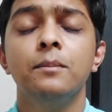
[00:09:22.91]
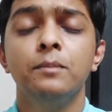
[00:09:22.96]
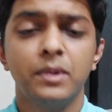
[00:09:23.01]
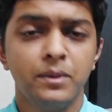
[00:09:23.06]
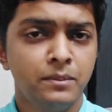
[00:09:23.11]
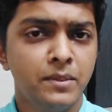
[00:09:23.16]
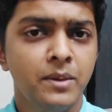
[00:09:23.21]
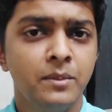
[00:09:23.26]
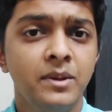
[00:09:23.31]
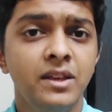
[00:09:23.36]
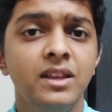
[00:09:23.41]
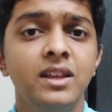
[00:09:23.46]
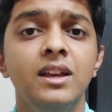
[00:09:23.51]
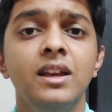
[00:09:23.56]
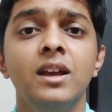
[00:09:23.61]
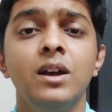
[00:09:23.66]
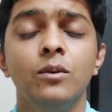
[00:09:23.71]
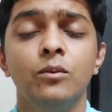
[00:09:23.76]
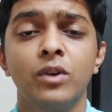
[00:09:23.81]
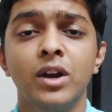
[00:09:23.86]
But maybe
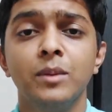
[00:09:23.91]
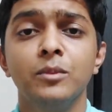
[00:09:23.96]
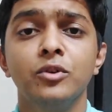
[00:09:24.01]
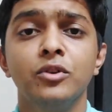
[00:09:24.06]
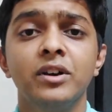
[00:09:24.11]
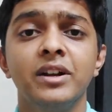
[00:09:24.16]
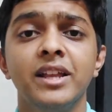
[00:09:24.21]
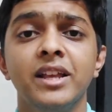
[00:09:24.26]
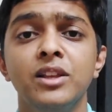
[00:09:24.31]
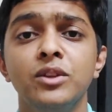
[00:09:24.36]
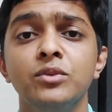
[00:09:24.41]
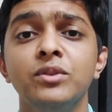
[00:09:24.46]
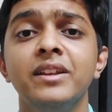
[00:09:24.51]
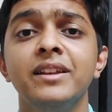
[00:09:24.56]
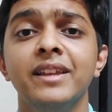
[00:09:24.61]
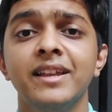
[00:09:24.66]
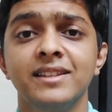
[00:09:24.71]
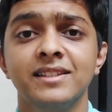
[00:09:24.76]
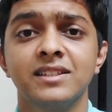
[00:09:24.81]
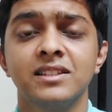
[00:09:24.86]
what I'm going to tell you the
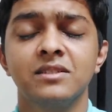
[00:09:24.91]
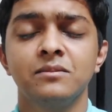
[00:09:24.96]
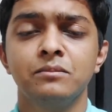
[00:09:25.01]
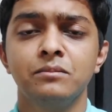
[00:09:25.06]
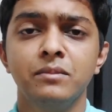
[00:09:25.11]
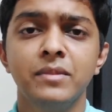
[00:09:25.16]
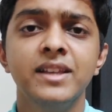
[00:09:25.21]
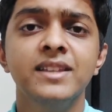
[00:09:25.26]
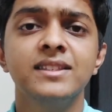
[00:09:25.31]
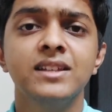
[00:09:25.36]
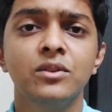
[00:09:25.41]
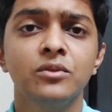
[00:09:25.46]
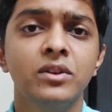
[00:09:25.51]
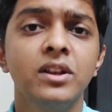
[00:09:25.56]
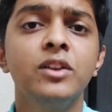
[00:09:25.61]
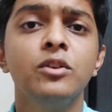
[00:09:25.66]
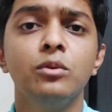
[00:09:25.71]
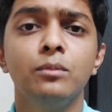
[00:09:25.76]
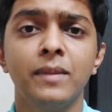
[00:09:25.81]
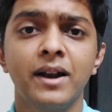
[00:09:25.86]
next may sound
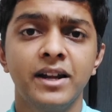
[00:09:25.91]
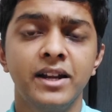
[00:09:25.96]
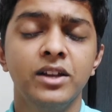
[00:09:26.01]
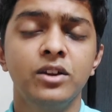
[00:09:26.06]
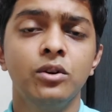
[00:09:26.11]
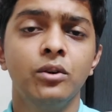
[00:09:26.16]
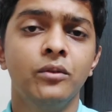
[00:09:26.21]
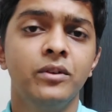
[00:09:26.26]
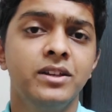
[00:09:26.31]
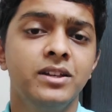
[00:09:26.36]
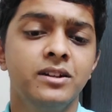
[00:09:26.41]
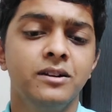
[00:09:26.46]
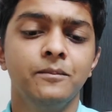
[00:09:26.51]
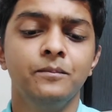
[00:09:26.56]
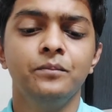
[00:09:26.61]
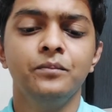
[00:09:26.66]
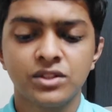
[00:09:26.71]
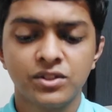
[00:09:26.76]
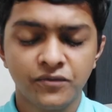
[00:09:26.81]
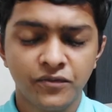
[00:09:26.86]
really romantic over here.
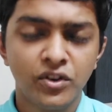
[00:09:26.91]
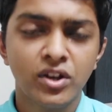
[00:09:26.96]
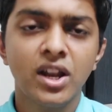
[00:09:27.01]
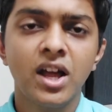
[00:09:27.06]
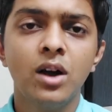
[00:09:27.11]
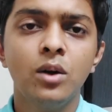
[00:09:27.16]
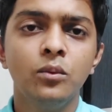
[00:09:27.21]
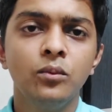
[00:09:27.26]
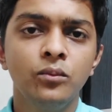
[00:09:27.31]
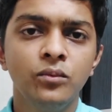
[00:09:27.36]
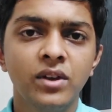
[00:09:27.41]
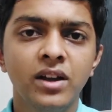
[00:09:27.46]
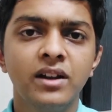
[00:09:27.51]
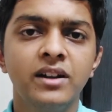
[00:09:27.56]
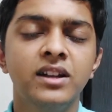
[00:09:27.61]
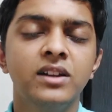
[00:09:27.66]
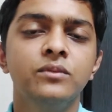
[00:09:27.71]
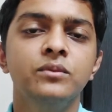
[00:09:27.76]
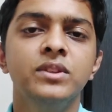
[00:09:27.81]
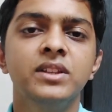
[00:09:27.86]
So for now, we are
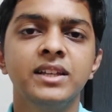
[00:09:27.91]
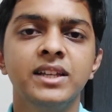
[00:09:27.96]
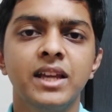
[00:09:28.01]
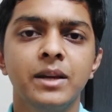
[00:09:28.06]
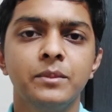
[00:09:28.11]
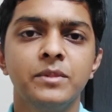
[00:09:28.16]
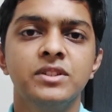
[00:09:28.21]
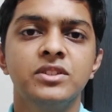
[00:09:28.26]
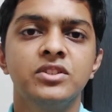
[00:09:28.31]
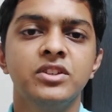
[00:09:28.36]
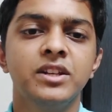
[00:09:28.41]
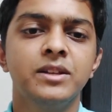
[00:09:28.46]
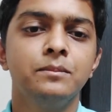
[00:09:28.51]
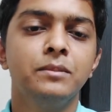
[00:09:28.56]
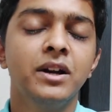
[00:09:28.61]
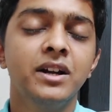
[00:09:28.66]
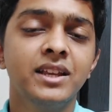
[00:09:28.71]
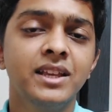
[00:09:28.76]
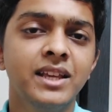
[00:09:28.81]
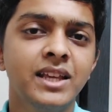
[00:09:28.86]
done with the chemistry.
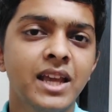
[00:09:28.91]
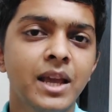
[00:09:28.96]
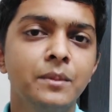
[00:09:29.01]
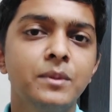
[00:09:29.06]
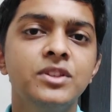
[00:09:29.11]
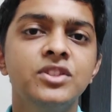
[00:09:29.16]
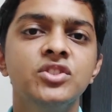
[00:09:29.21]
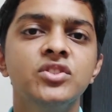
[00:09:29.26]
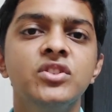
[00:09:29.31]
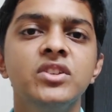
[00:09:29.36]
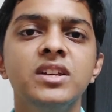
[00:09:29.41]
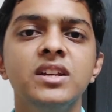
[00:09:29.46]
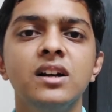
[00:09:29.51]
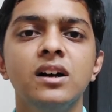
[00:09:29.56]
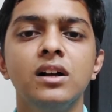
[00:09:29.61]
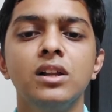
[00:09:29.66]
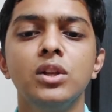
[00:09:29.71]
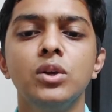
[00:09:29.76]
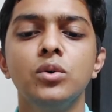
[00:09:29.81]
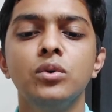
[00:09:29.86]
But chemistry
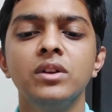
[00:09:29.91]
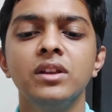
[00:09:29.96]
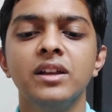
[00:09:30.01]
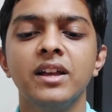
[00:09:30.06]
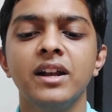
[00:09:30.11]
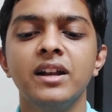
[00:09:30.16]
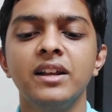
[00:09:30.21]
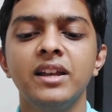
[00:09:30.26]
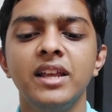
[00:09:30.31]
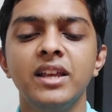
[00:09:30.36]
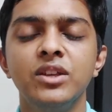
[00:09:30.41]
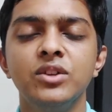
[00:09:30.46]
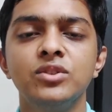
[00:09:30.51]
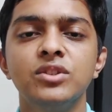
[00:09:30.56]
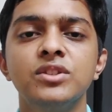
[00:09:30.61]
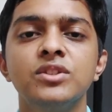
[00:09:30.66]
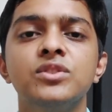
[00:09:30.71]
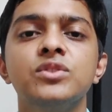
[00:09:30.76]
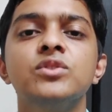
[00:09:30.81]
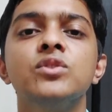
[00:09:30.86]
alone can take you
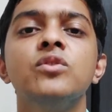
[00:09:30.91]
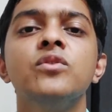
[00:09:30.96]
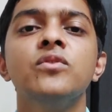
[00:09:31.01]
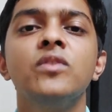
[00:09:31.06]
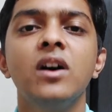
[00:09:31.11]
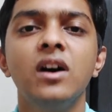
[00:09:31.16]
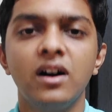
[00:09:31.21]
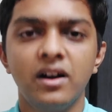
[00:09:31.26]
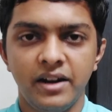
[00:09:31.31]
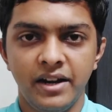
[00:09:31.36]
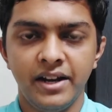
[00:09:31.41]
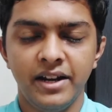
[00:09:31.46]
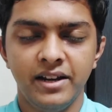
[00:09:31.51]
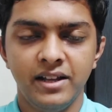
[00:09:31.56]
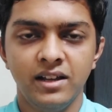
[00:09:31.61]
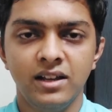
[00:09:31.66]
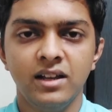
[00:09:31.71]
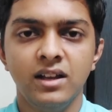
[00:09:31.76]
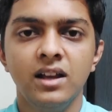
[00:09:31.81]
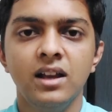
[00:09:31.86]
just so far
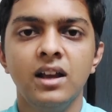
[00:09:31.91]
ahead.